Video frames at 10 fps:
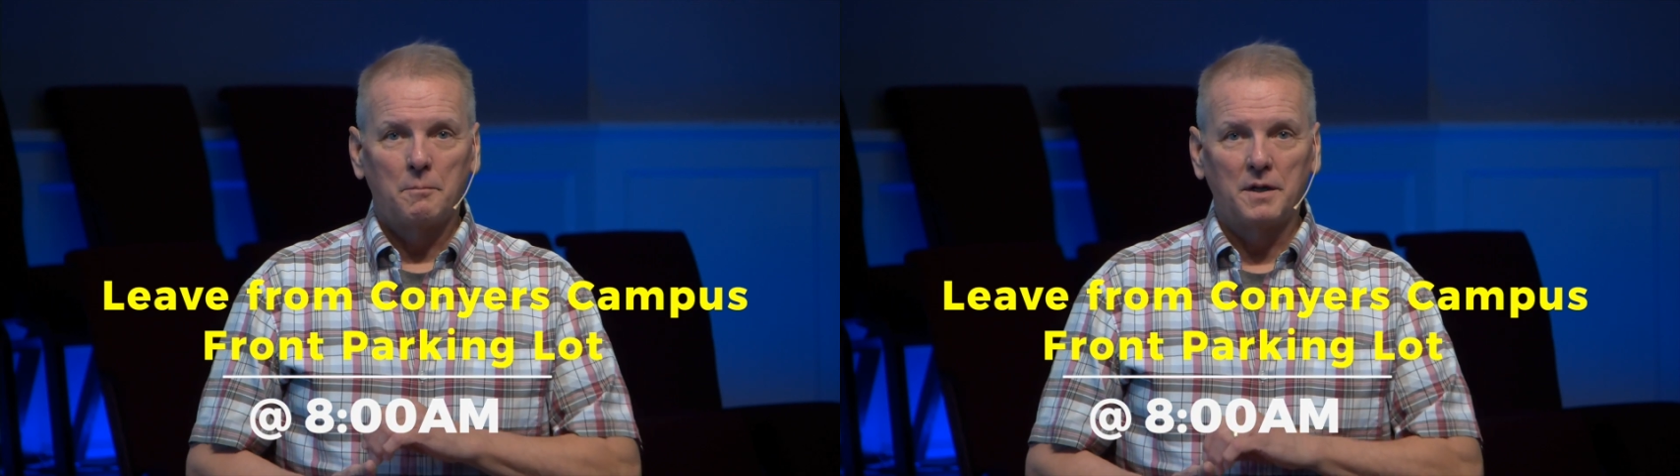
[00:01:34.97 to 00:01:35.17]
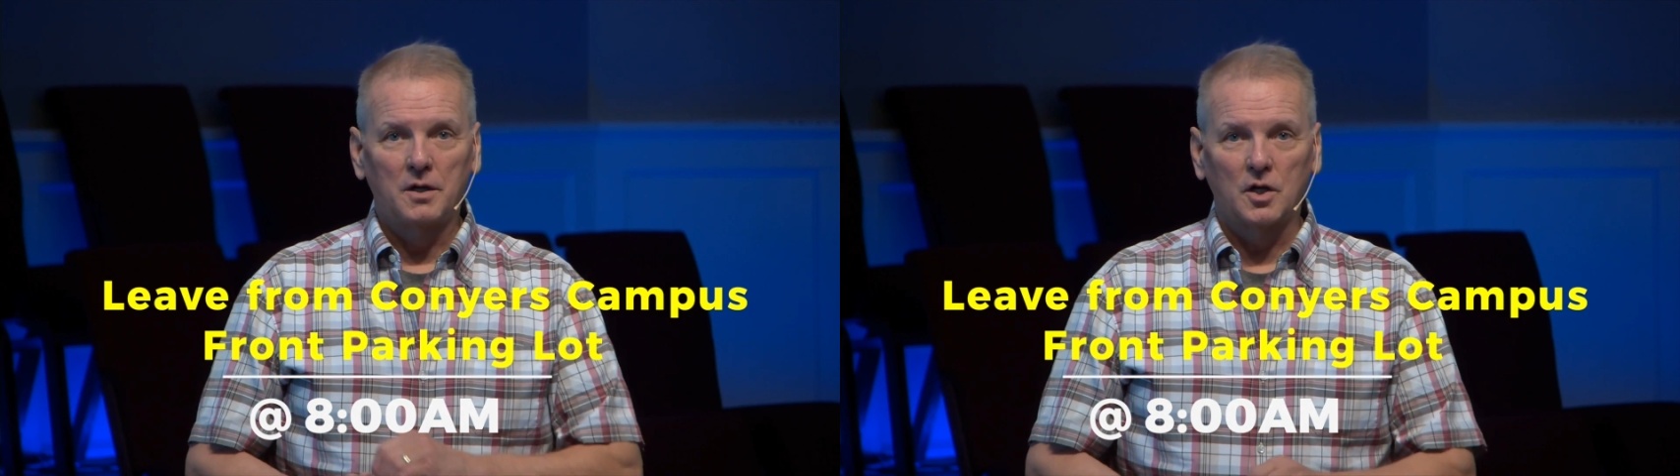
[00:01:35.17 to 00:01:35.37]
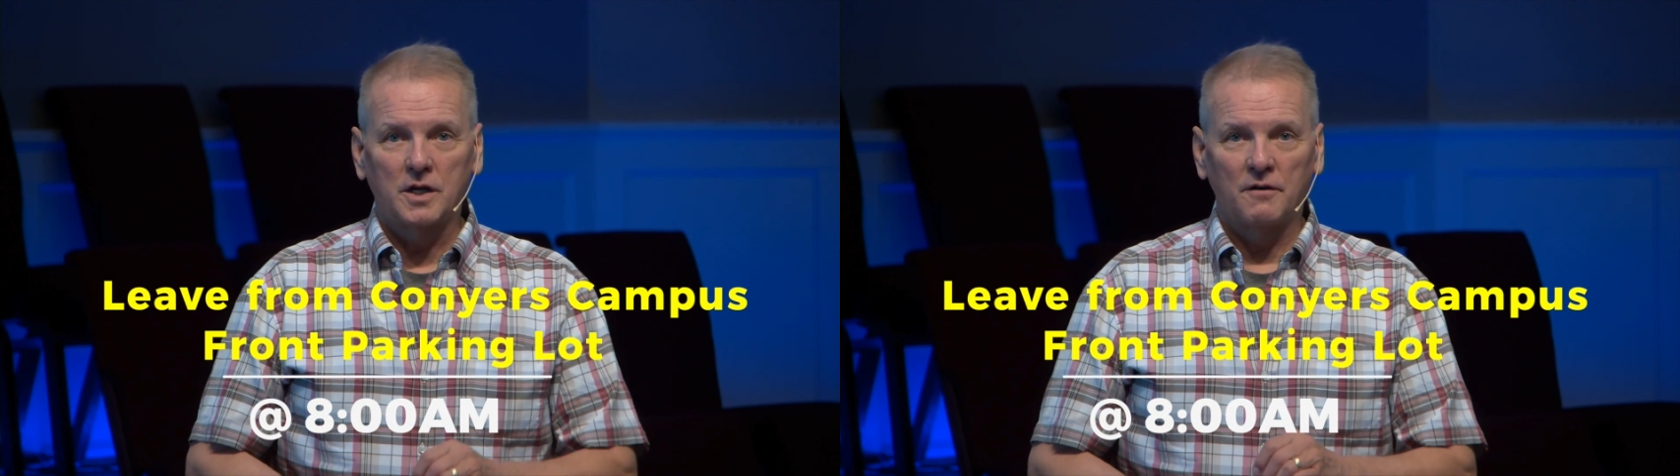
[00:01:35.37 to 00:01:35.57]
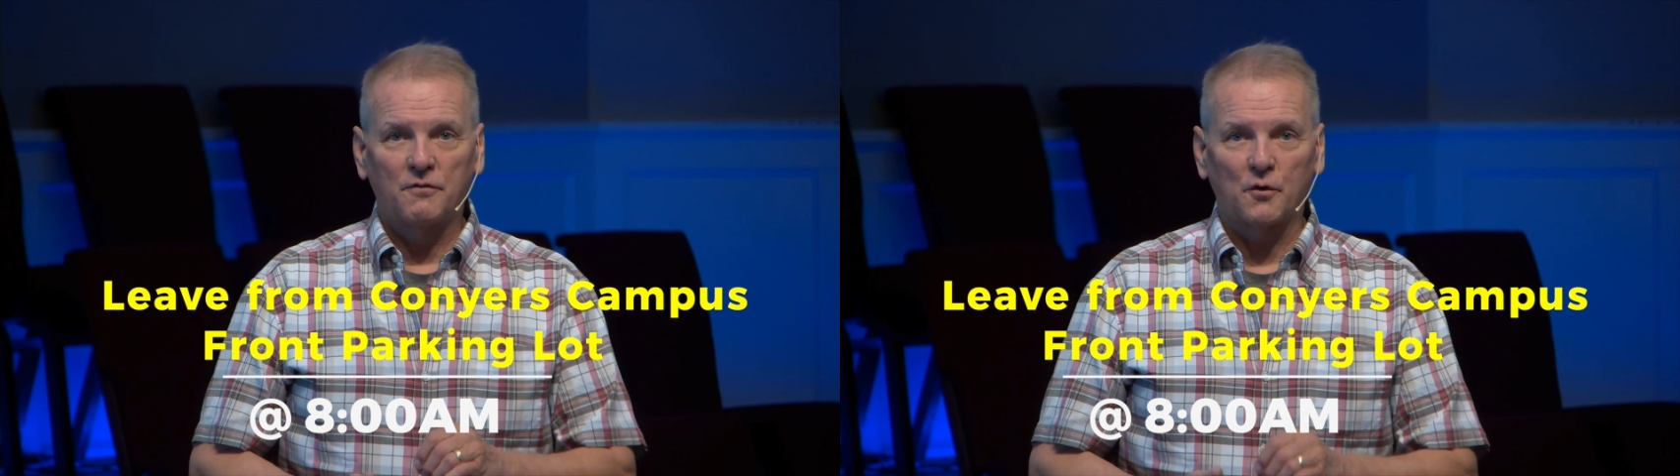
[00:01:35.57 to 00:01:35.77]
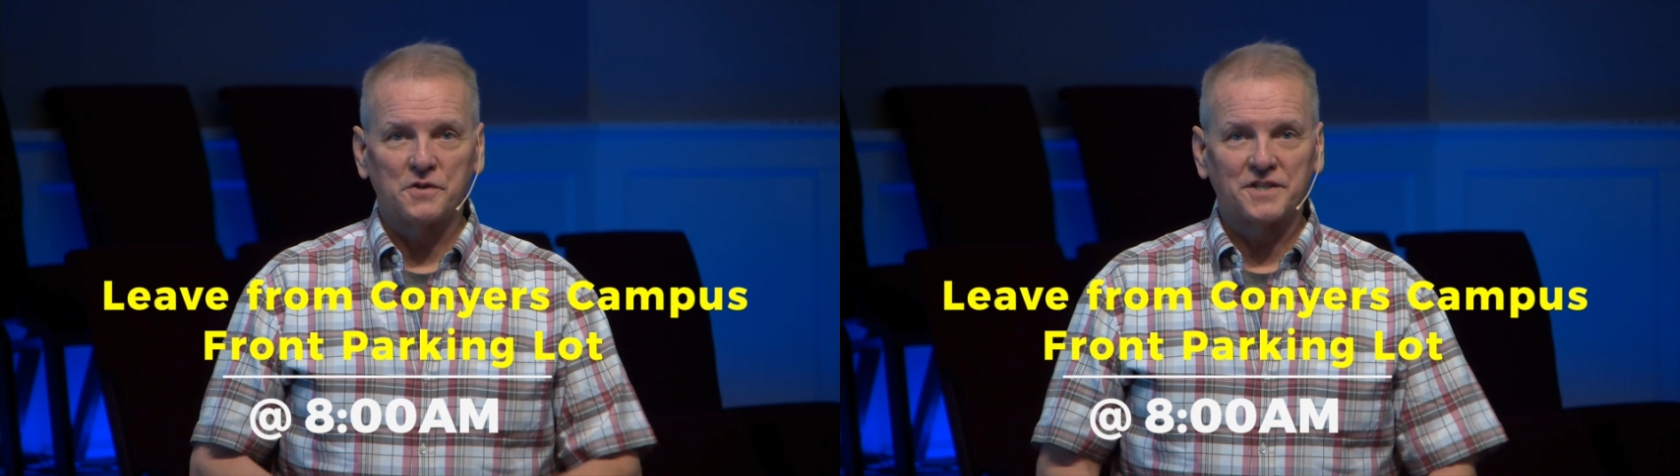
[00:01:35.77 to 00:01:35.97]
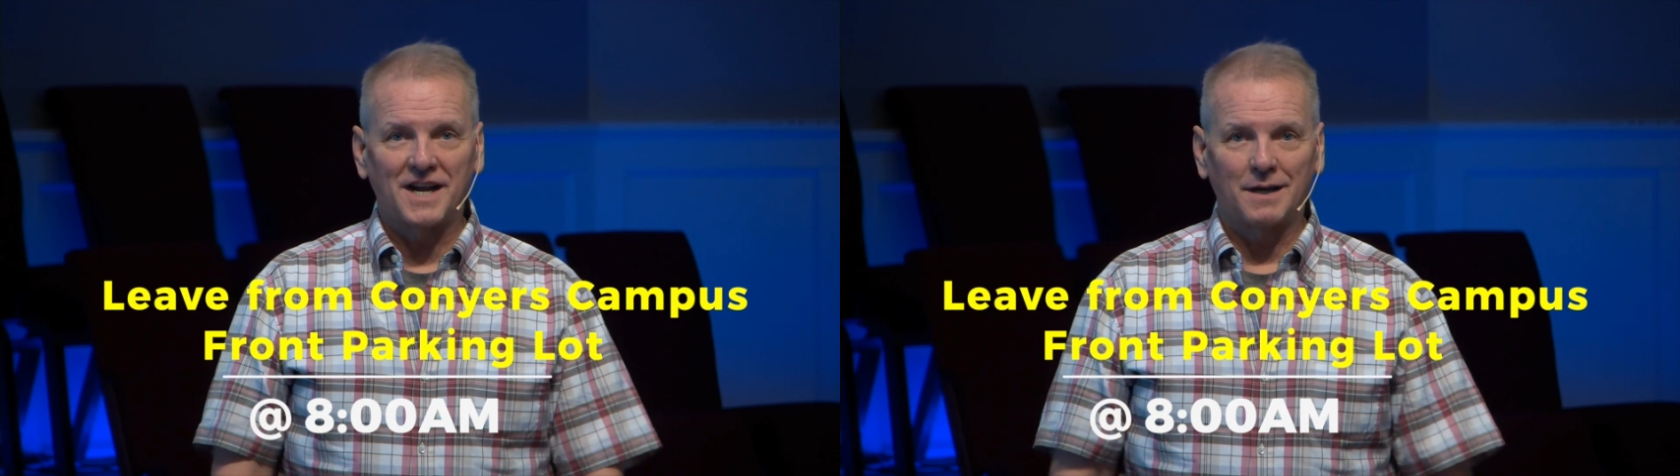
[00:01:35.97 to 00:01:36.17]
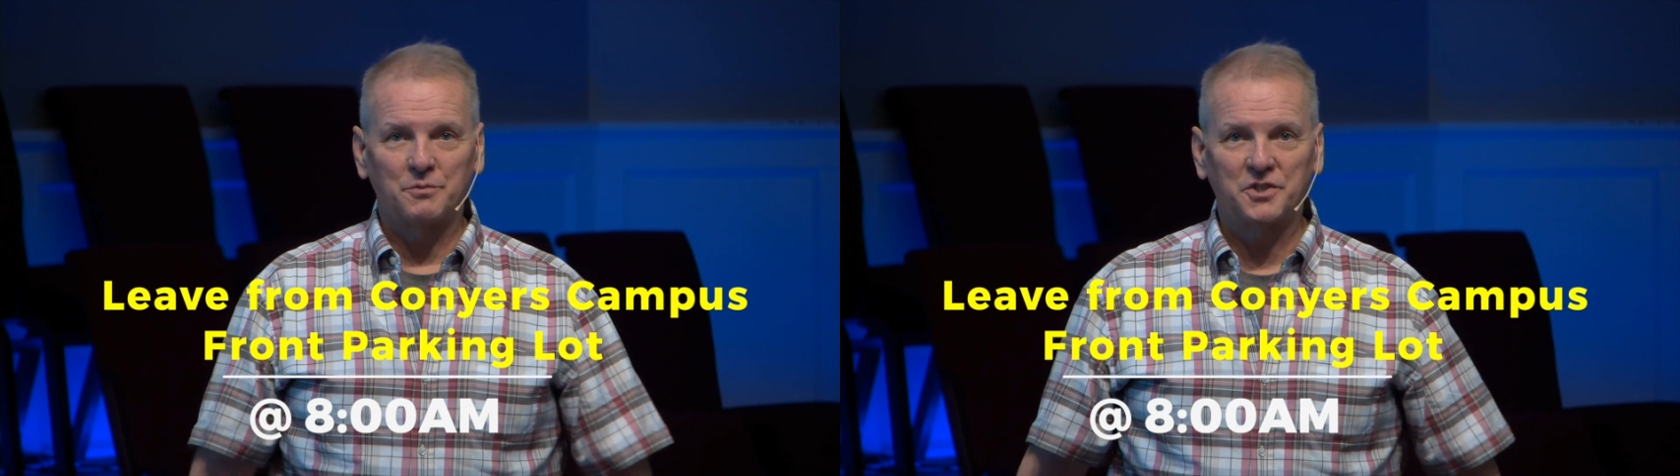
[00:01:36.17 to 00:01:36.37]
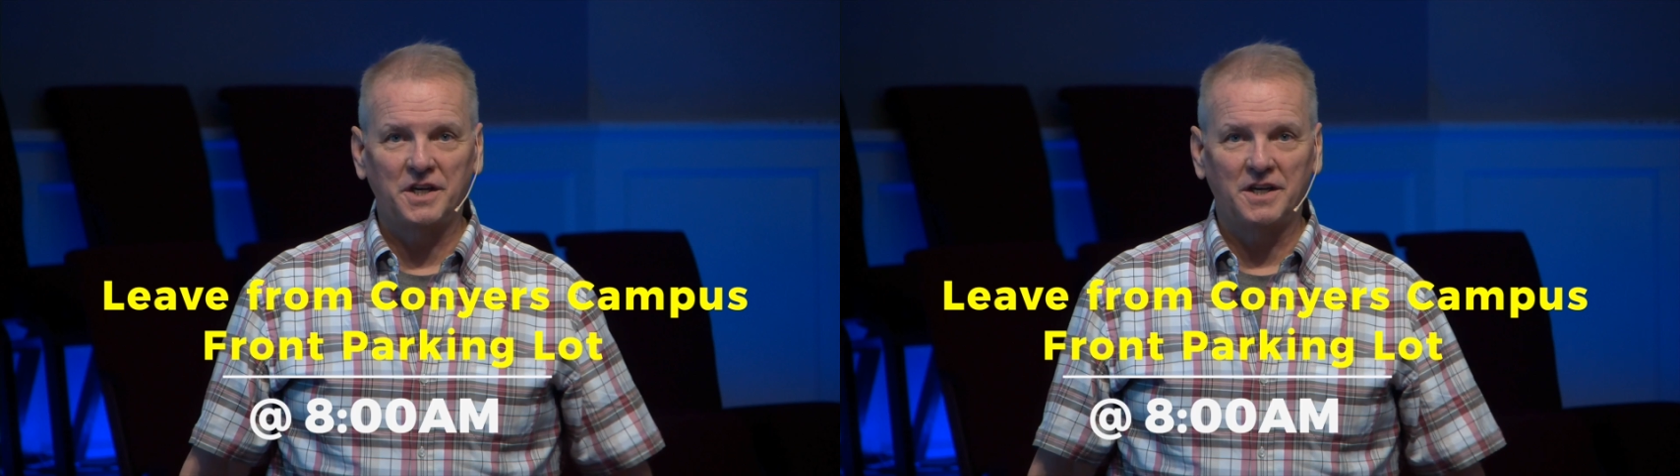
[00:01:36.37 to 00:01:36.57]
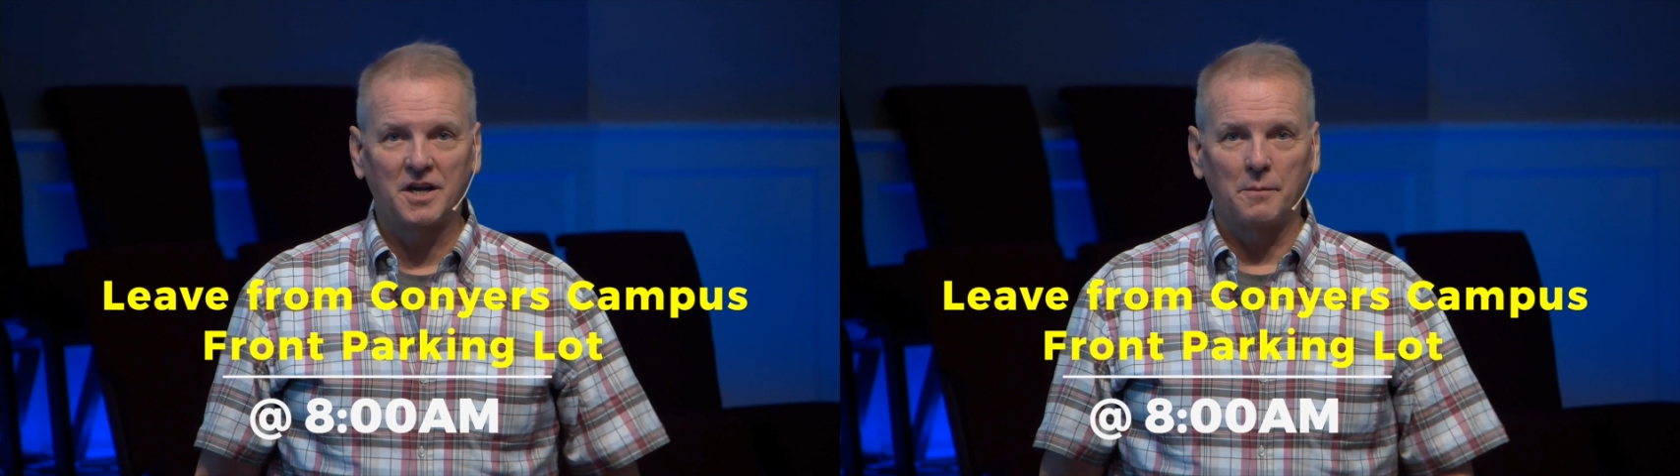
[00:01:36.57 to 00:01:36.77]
be looking for a sign-up sheet